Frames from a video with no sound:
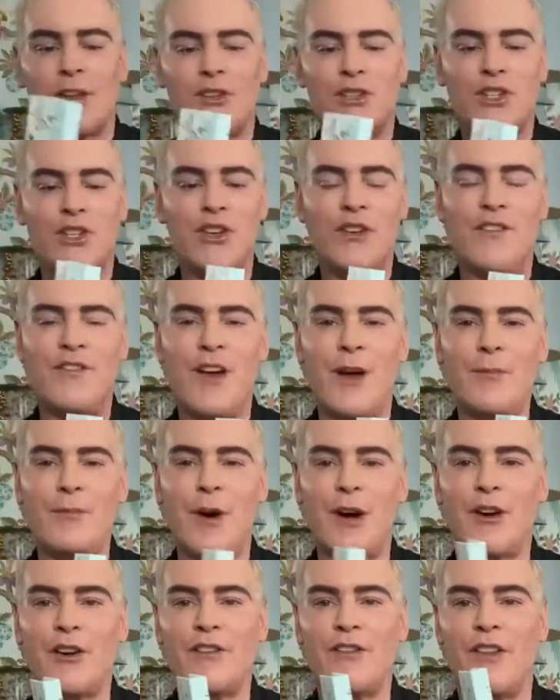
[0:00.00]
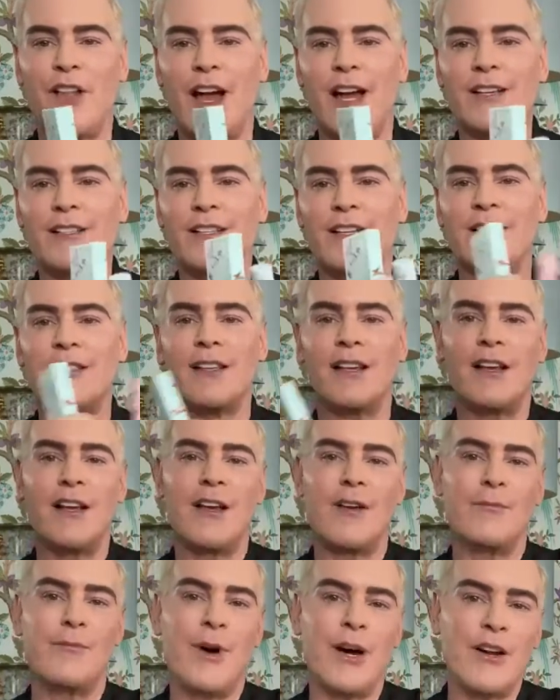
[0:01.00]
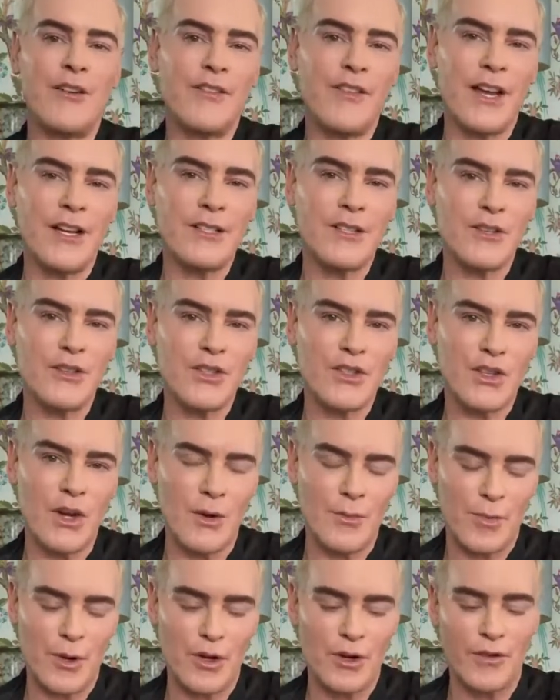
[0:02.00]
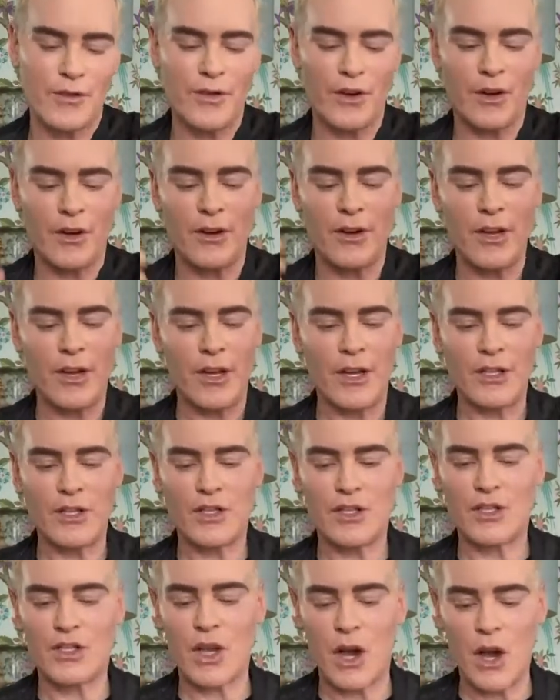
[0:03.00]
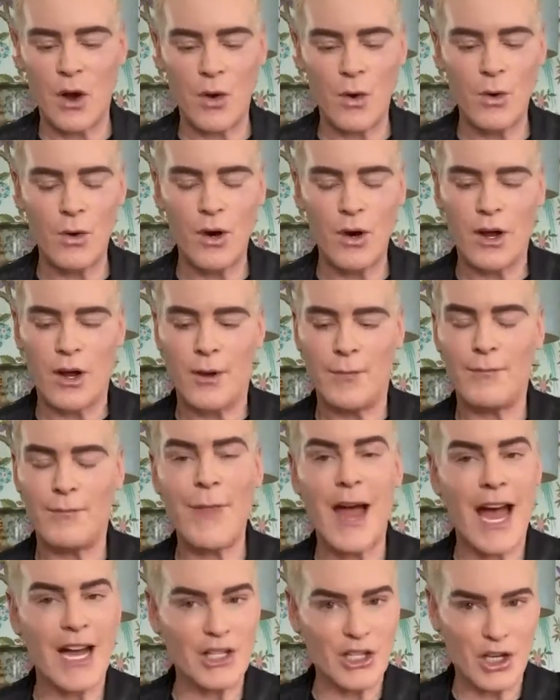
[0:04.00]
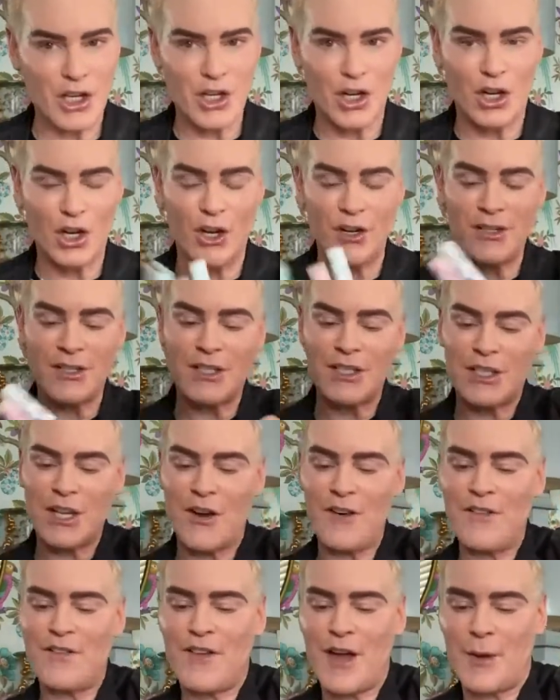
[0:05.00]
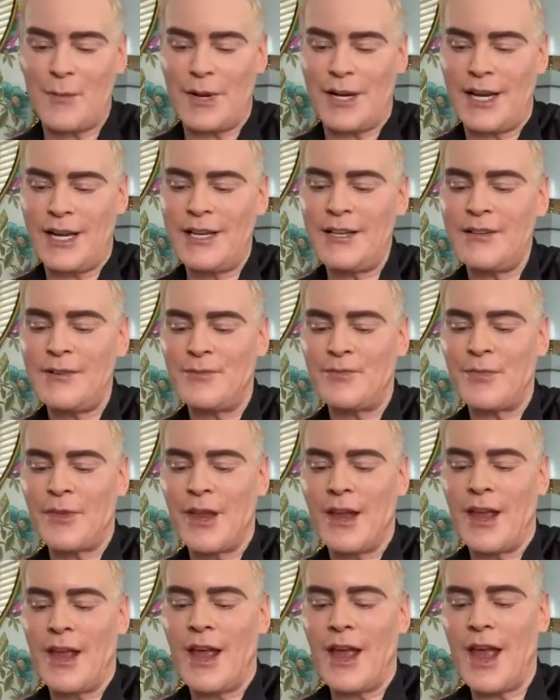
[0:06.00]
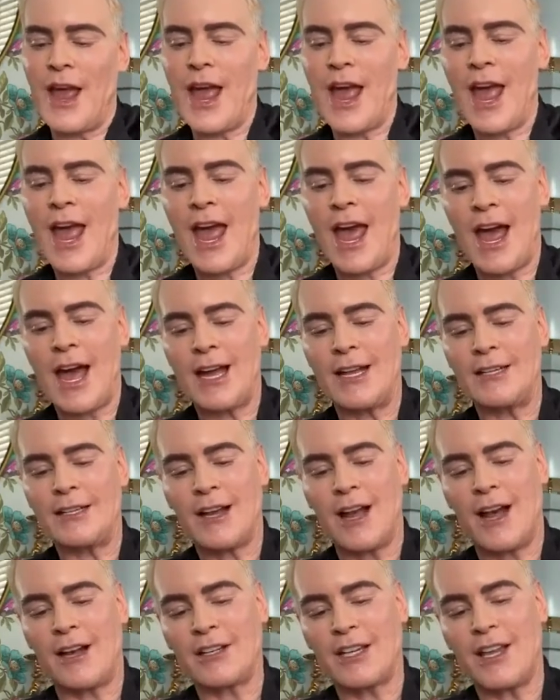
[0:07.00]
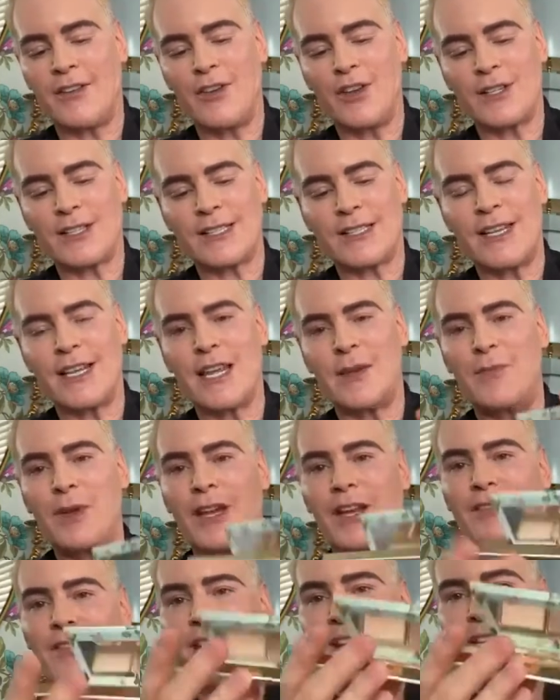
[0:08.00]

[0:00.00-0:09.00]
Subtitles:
two femme butterflies, because butterflies are so beautiful, so magical, so feminine. And I'll give you a sneaky peek of